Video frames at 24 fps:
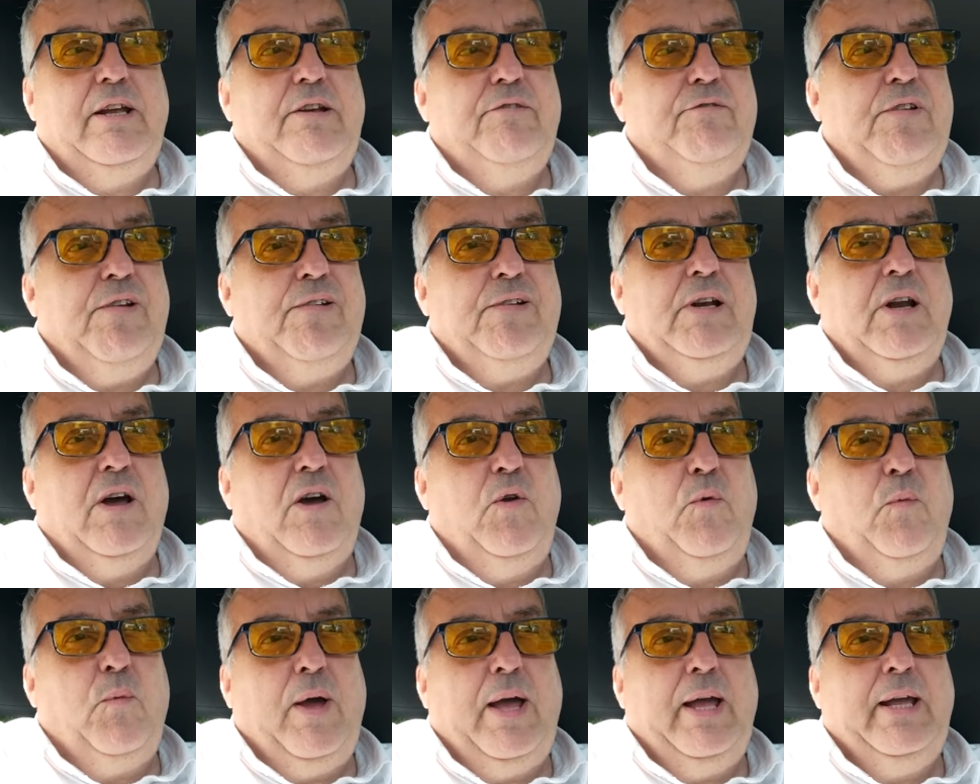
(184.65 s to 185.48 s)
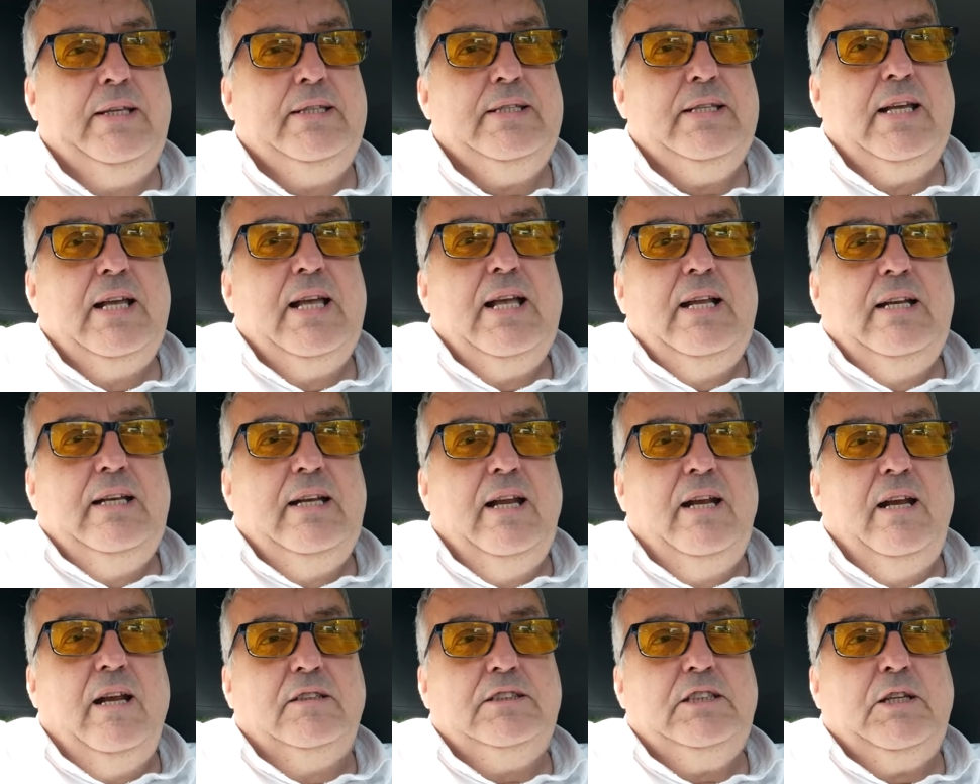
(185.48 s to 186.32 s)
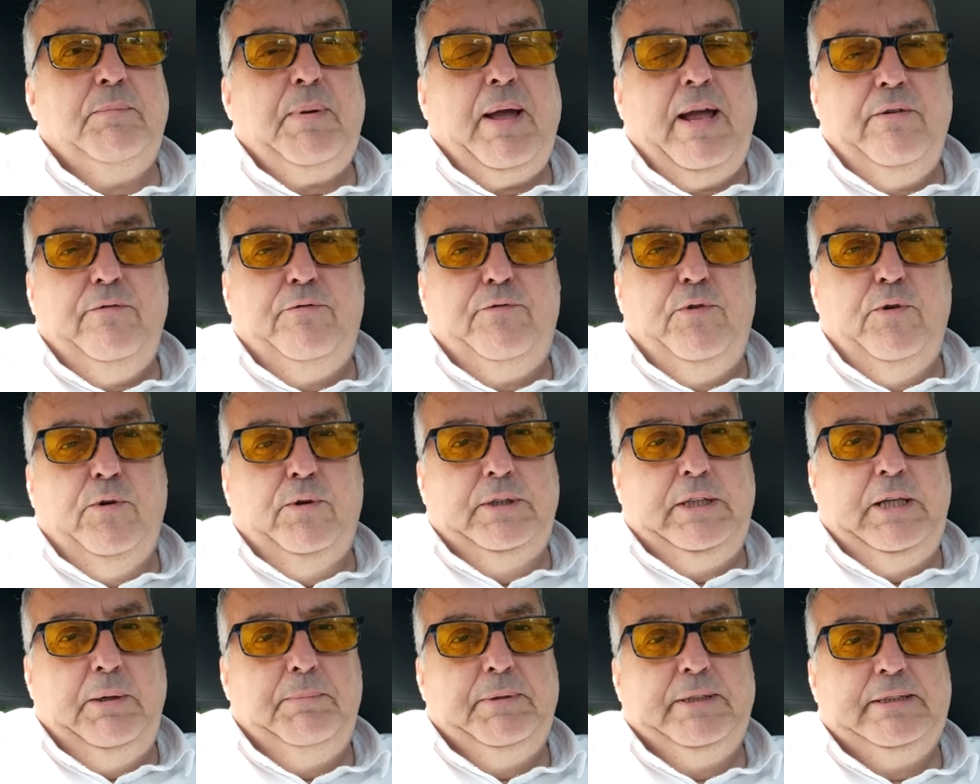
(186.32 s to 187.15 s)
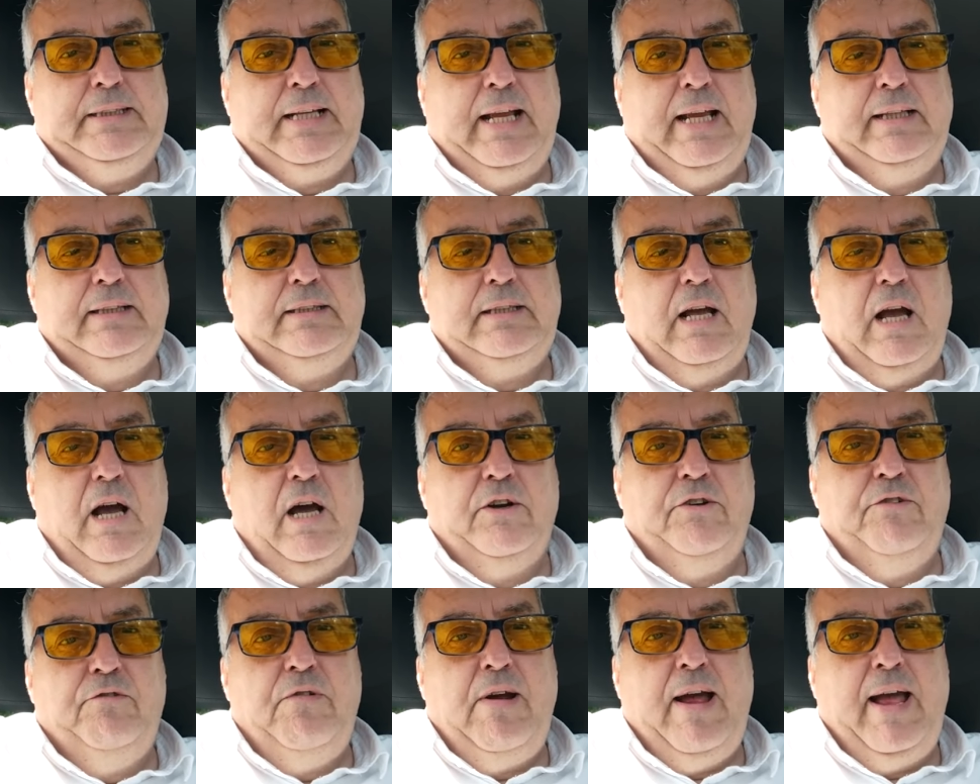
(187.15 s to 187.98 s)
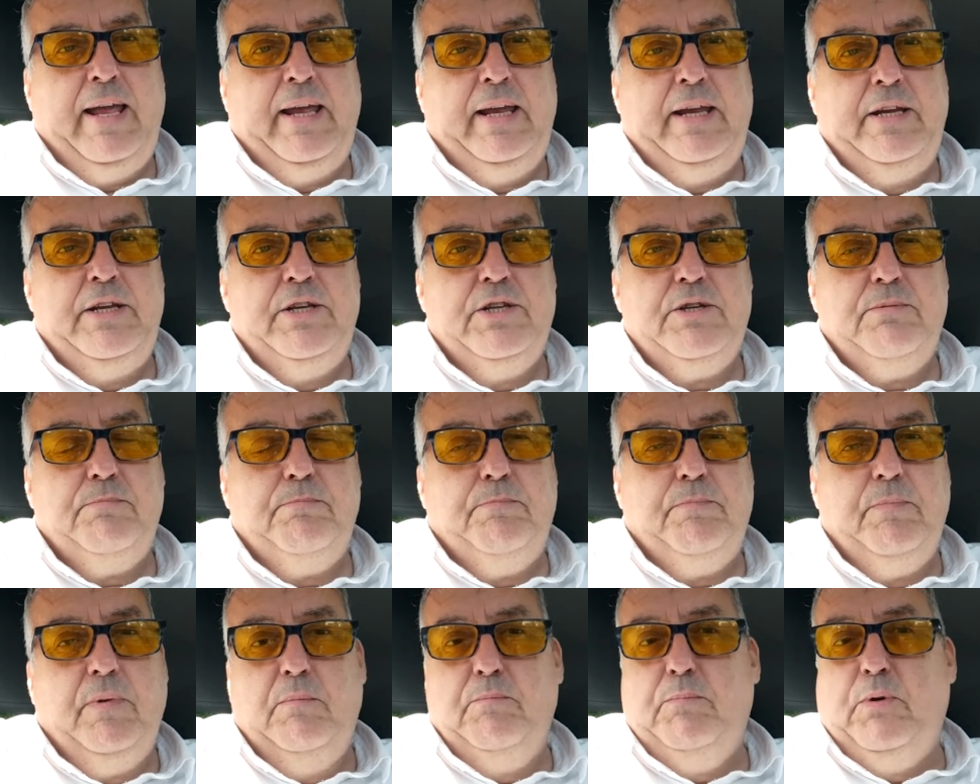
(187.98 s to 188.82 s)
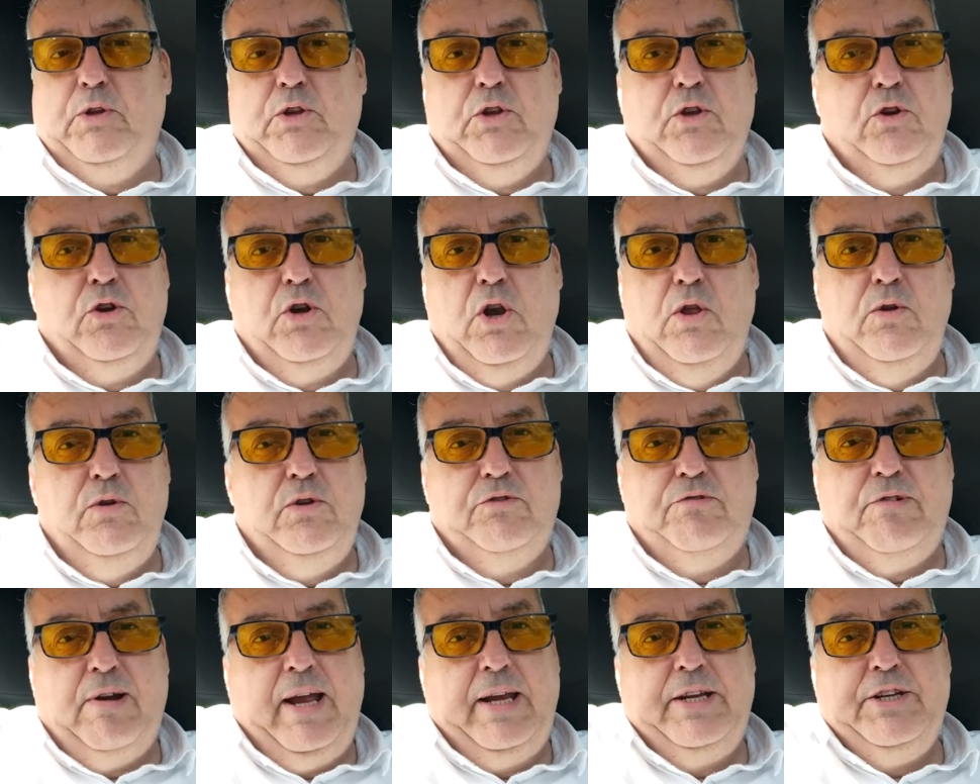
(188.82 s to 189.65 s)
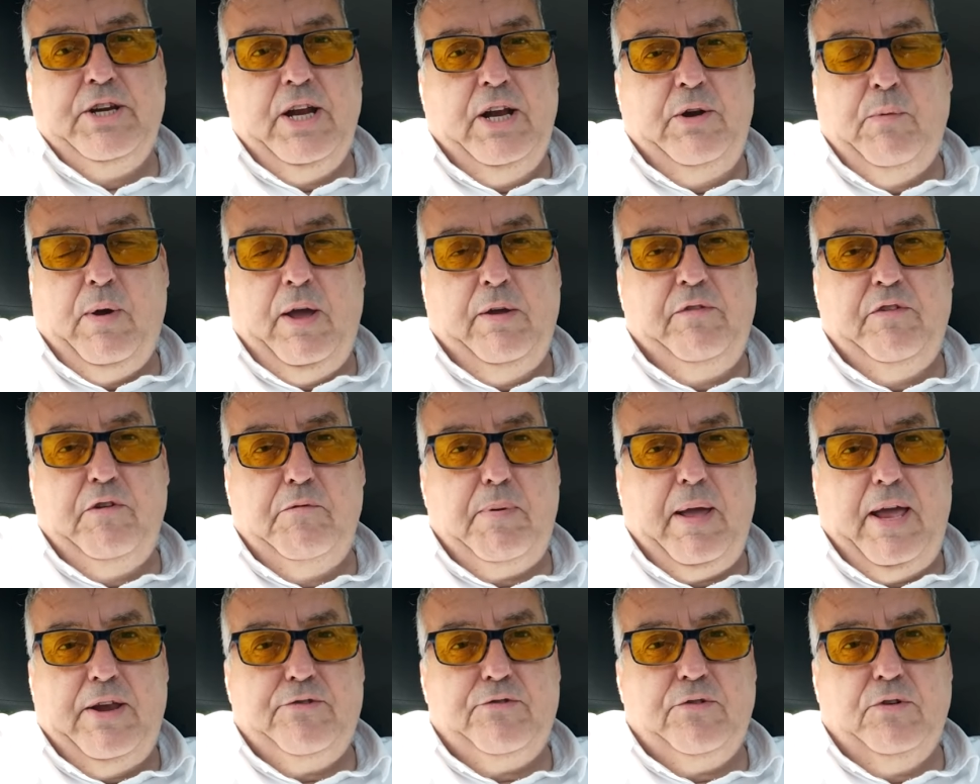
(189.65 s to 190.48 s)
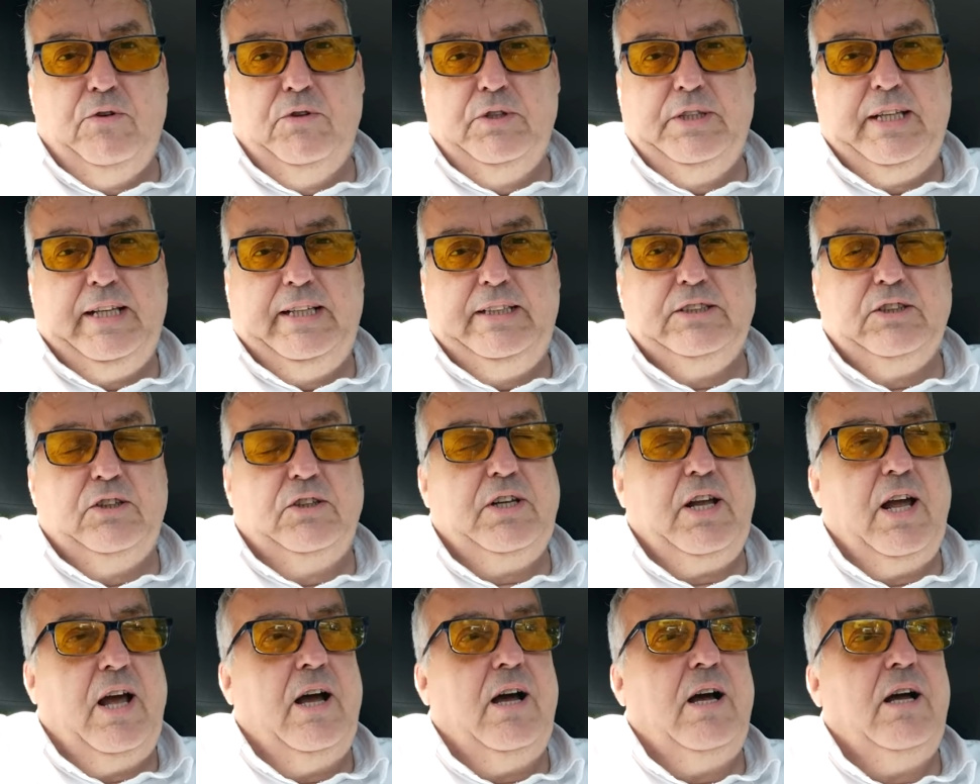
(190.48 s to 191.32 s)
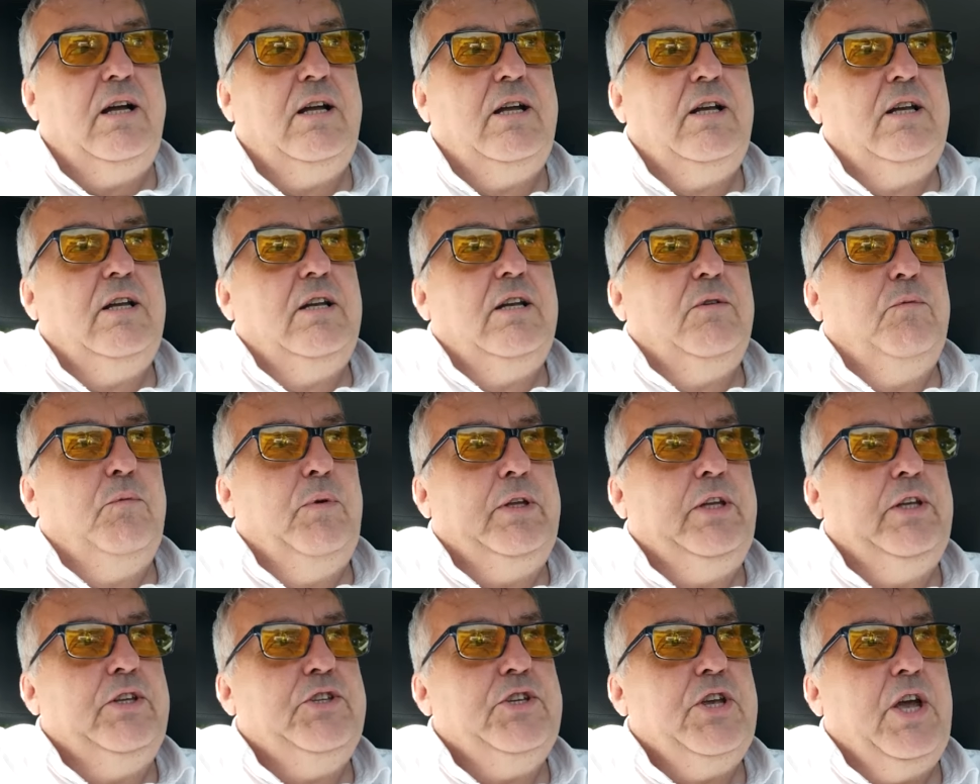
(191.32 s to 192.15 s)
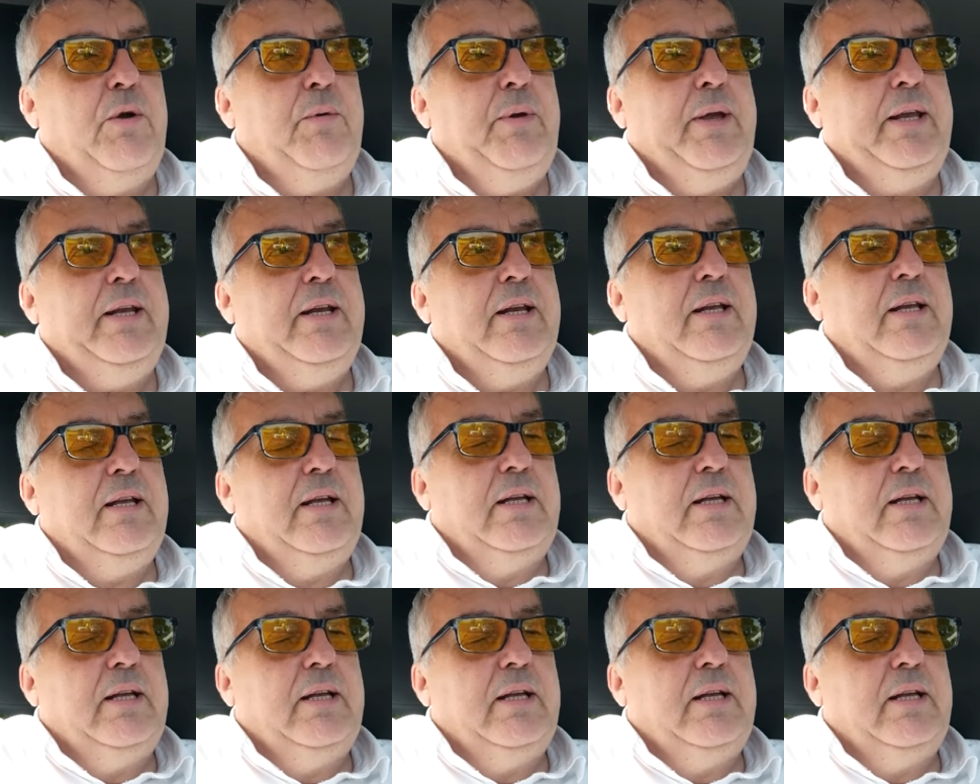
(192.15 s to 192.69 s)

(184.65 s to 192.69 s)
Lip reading: Very lightweight. They lost about 40% on range, but you lose range anyway with a petrol or diesel car when you're towing.